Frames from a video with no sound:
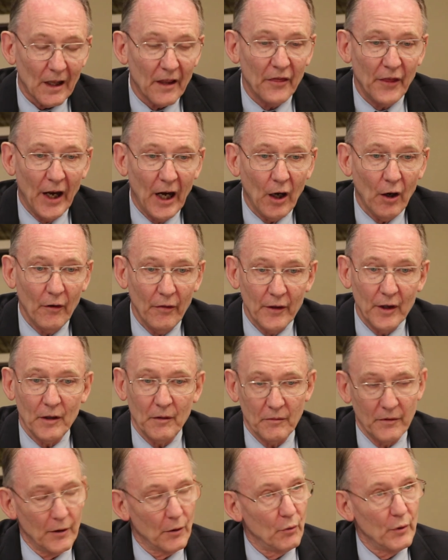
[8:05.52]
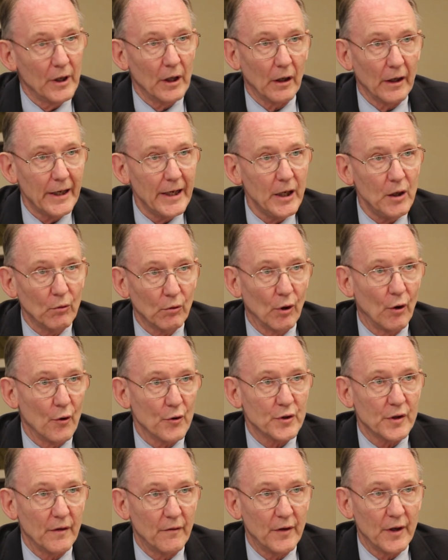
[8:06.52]
They're the real
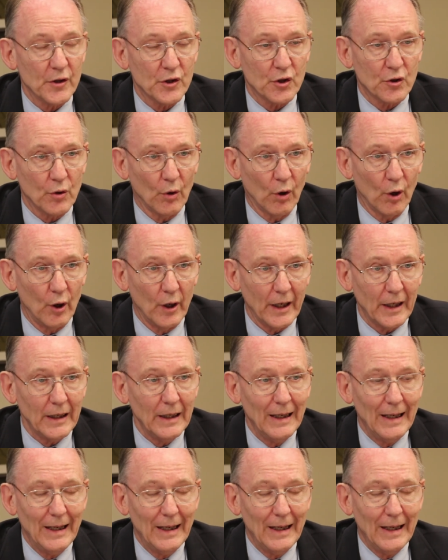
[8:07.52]
heroes of this story.